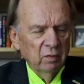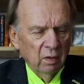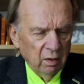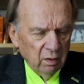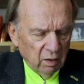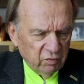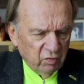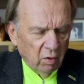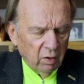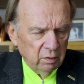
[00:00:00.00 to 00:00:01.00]
a, a
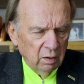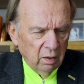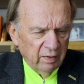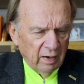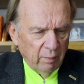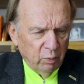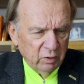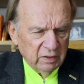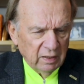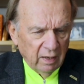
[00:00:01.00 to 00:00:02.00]
chart that I
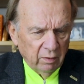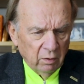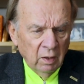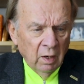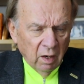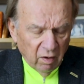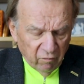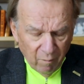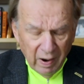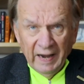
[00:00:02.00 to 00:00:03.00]
put together
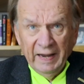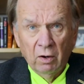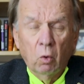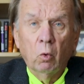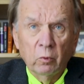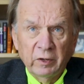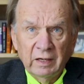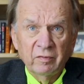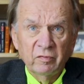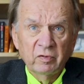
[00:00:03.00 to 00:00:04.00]
of my
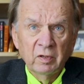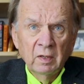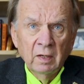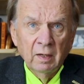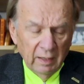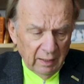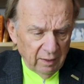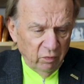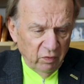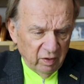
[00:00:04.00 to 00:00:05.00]
holdings
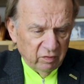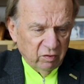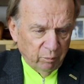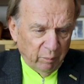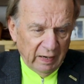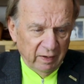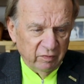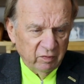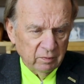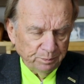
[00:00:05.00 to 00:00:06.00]
in this
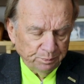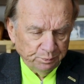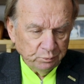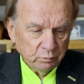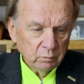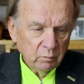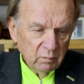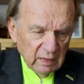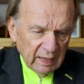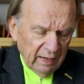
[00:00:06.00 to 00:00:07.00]
space.
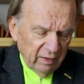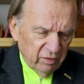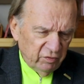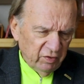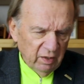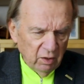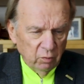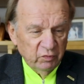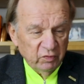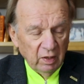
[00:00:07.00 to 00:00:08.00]
In the
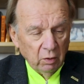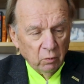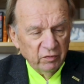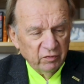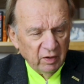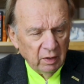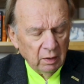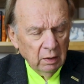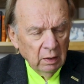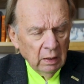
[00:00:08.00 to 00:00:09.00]
genome
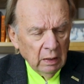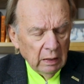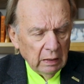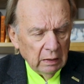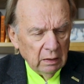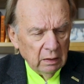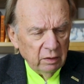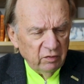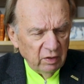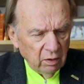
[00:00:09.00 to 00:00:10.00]
sequencing, in the
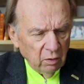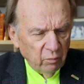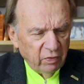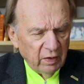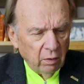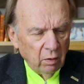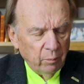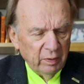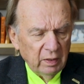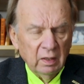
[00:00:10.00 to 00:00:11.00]
genome
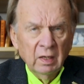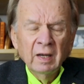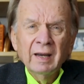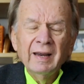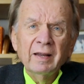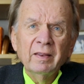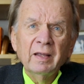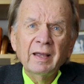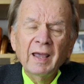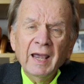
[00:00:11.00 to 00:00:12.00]
therapy, in
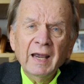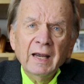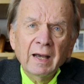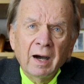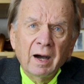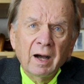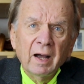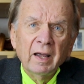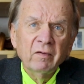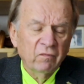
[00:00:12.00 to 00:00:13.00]
the
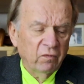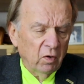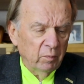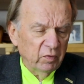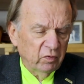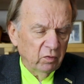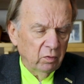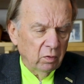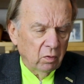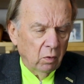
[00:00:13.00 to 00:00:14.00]
AI
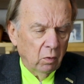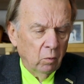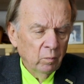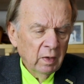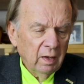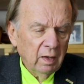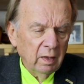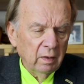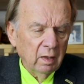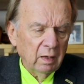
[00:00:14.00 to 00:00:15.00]
pharmaceutical,
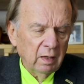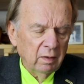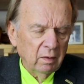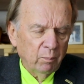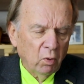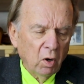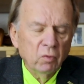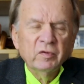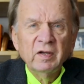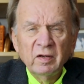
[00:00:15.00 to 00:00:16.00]
in the in the
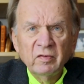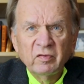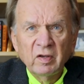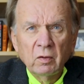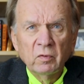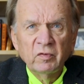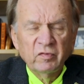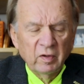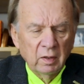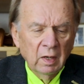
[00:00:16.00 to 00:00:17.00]
protein
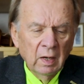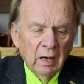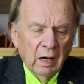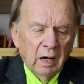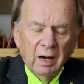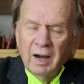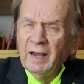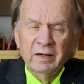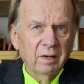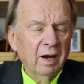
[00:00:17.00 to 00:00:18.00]
sequencing, uh,
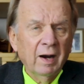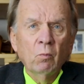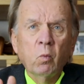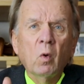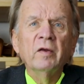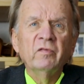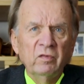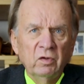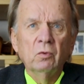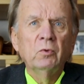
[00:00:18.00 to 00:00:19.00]
I, I want
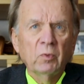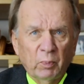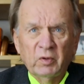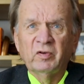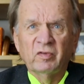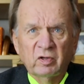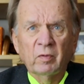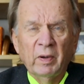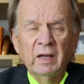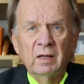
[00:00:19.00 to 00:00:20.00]
you to
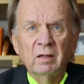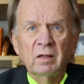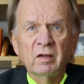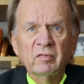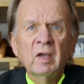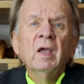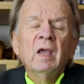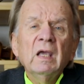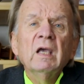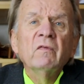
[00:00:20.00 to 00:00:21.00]
participate in this
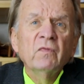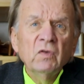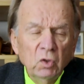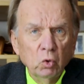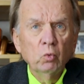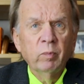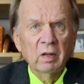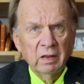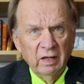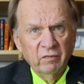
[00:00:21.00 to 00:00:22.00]
if you
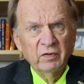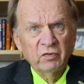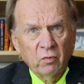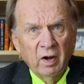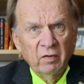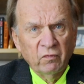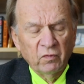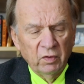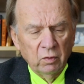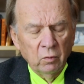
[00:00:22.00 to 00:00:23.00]
believe right
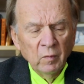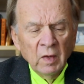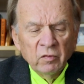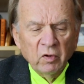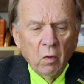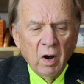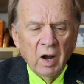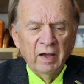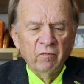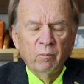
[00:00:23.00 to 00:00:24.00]
for you. So
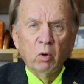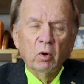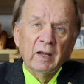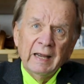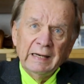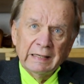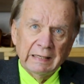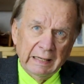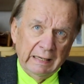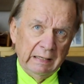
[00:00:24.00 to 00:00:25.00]
I've put a
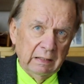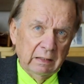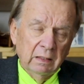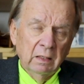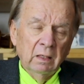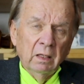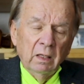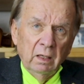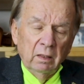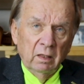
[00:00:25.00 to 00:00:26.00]
link
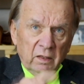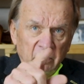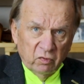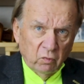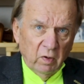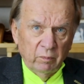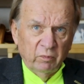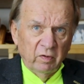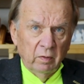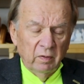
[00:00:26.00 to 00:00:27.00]
in the
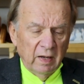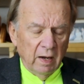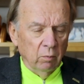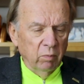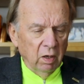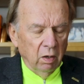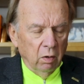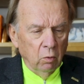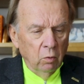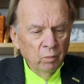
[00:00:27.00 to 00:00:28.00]
description down
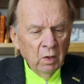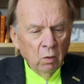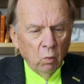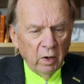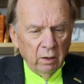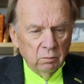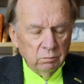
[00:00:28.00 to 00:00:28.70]
below where